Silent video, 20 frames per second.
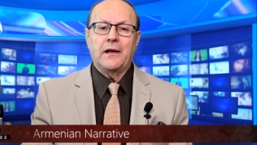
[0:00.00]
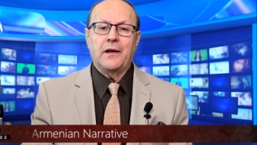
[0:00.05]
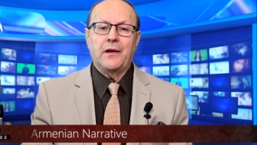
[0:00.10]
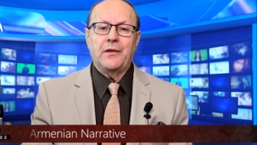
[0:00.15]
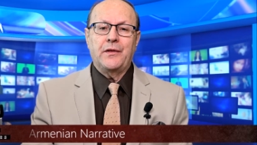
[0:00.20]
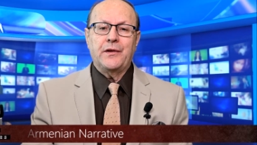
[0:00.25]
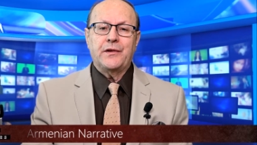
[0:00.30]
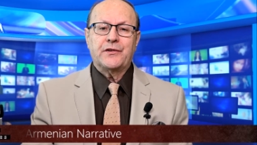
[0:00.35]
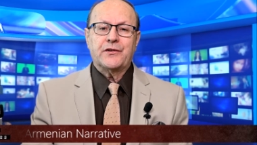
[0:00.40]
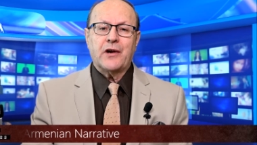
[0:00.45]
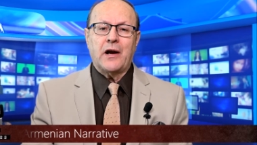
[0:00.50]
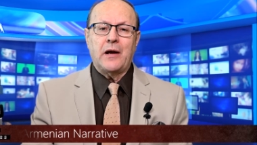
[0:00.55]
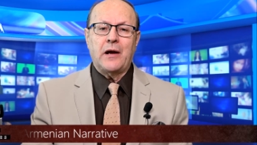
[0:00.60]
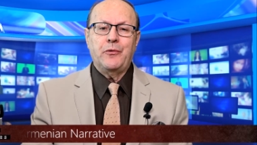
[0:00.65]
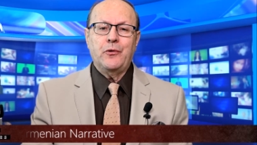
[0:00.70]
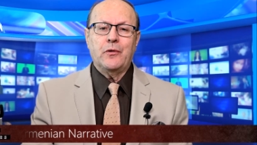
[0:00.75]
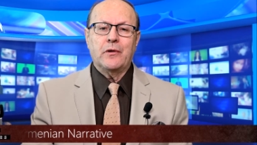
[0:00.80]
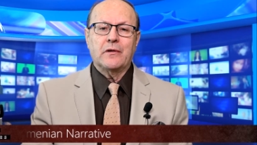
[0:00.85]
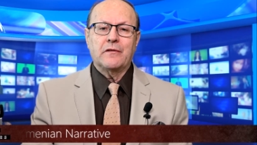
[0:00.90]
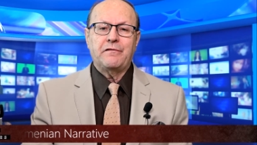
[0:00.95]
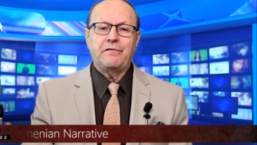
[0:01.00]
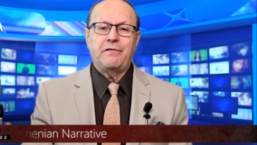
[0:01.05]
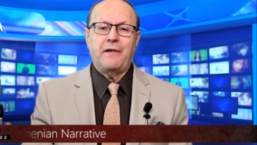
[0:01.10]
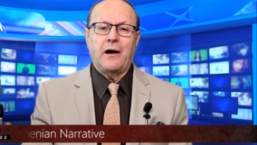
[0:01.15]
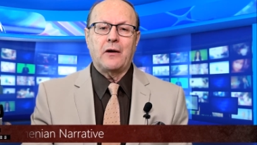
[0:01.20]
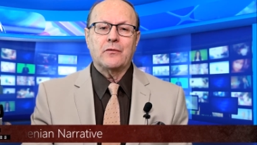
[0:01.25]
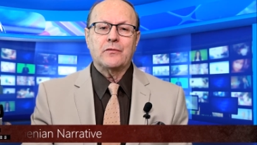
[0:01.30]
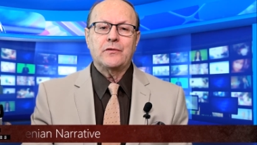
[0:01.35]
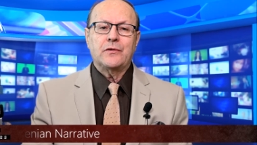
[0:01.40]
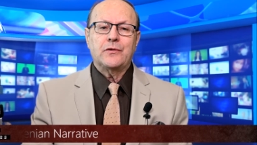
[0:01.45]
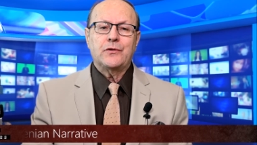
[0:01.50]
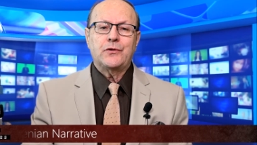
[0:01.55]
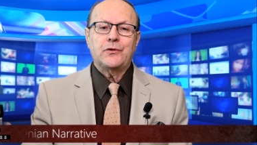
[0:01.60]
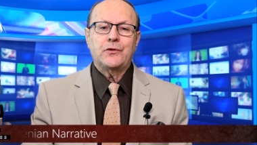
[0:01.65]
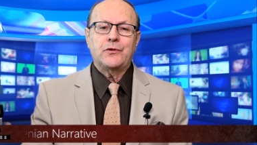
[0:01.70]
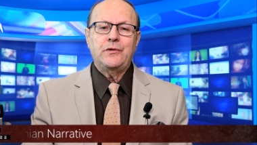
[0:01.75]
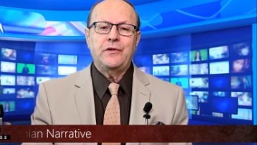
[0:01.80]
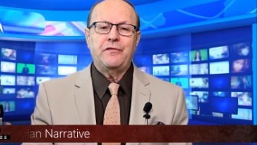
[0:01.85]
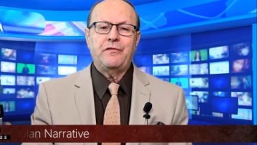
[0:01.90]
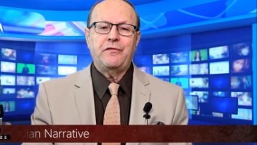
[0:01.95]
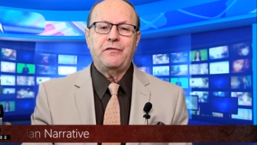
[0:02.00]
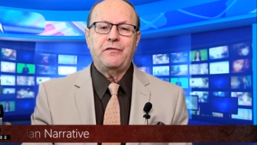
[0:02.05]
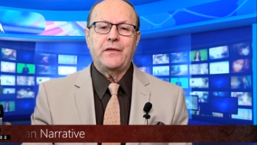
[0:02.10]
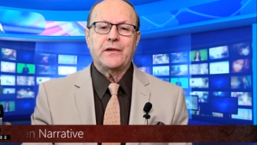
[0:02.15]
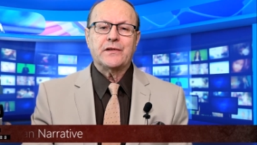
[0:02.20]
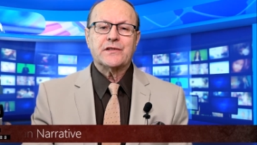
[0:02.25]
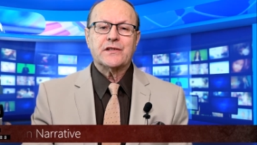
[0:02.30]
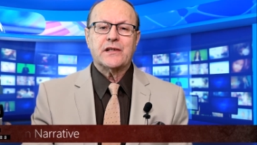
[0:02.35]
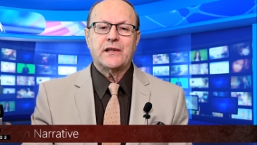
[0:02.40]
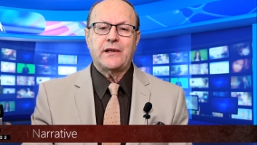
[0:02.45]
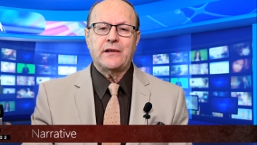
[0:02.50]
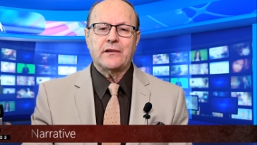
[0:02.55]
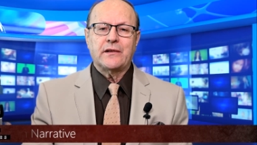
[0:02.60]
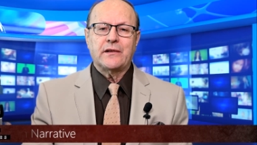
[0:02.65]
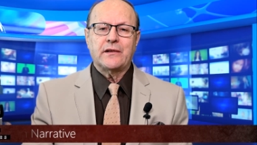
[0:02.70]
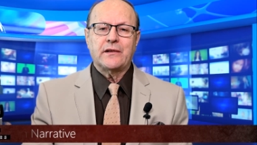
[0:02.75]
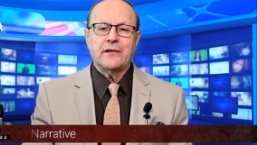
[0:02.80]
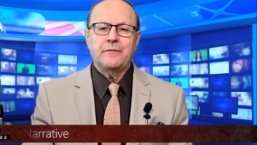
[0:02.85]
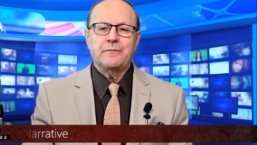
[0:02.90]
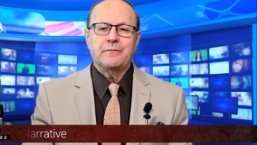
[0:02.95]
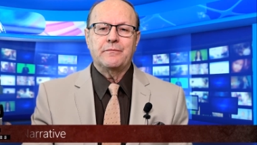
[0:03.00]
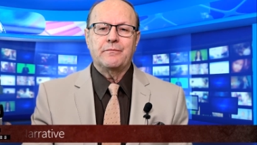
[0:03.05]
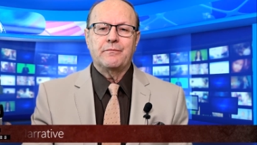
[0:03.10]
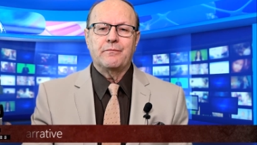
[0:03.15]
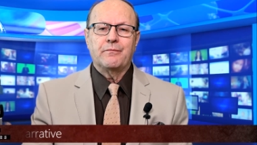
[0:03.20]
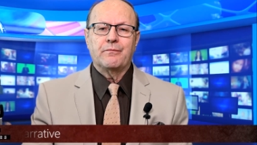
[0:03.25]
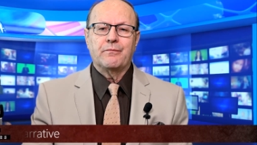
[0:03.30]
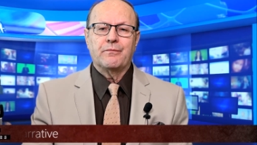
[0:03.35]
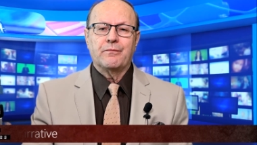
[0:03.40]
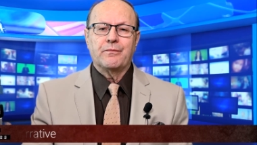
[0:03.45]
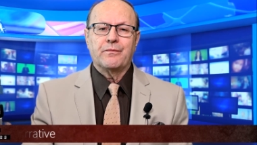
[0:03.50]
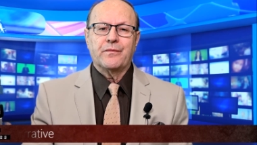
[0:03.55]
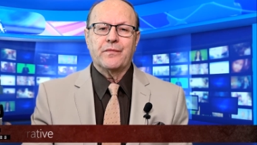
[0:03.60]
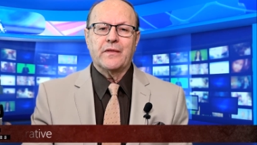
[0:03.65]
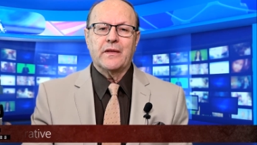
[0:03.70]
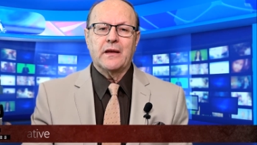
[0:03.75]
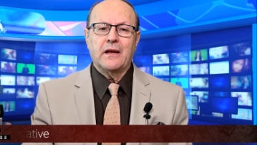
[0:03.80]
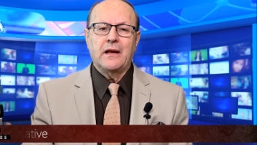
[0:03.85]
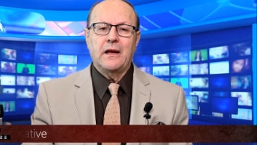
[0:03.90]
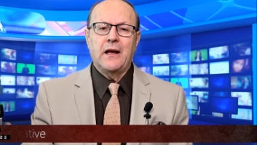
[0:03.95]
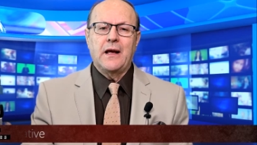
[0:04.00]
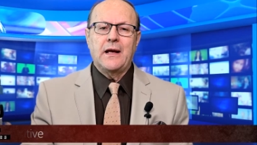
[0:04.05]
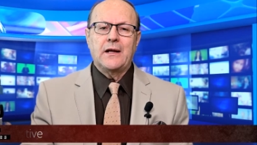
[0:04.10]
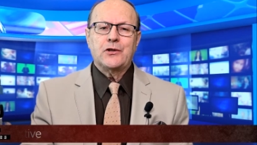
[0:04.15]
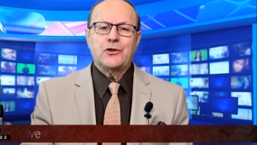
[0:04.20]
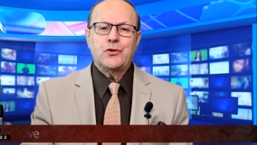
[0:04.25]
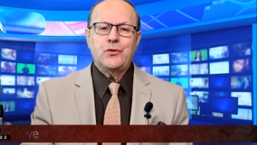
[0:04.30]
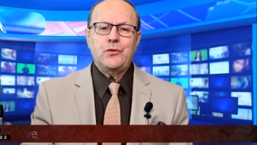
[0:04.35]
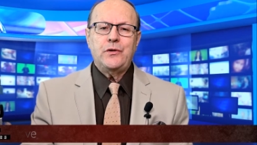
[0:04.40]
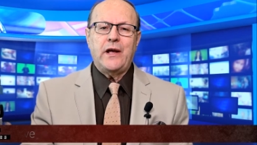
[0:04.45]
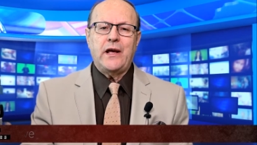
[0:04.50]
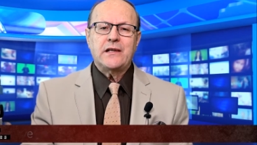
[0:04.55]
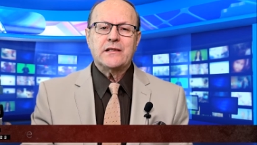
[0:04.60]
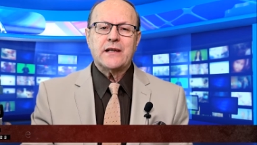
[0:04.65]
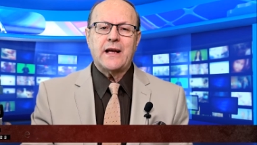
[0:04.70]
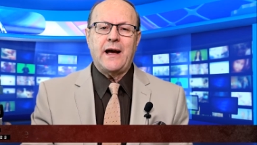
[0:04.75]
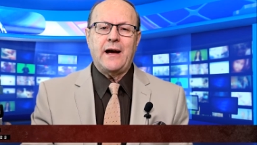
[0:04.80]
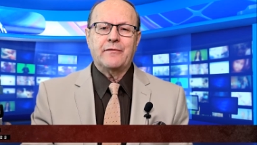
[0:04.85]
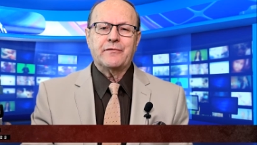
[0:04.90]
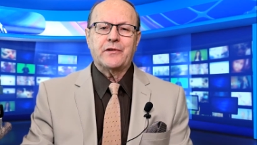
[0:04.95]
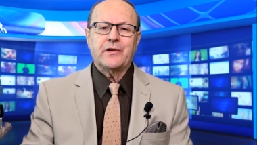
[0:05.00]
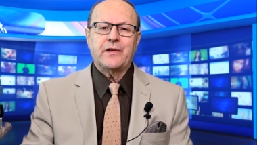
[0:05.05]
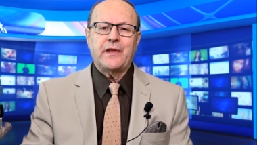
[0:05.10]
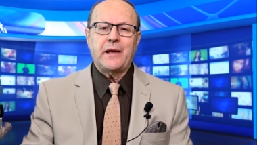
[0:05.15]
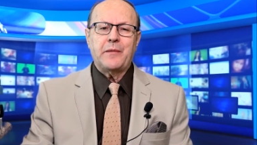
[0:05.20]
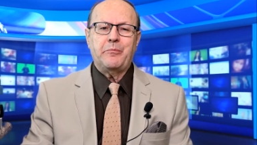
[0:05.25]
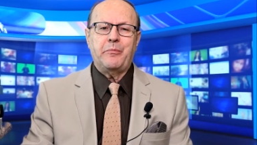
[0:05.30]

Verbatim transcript: the tribunal found two defendants guilty. Two days after they